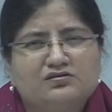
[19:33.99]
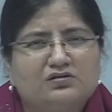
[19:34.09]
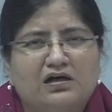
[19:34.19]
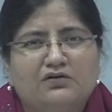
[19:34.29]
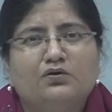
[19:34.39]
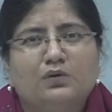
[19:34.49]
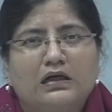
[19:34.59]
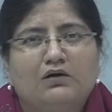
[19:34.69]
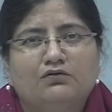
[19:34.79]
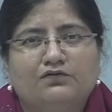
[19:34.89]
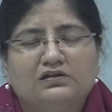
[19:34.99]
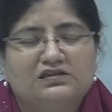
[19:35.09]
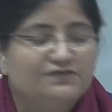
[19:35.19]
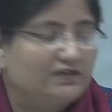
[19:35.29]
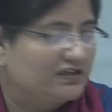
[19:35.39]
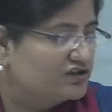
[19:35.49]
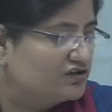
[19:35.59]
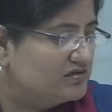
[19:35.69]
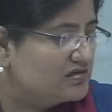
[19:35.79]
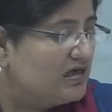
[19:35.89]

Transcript: So how do you account for these variations?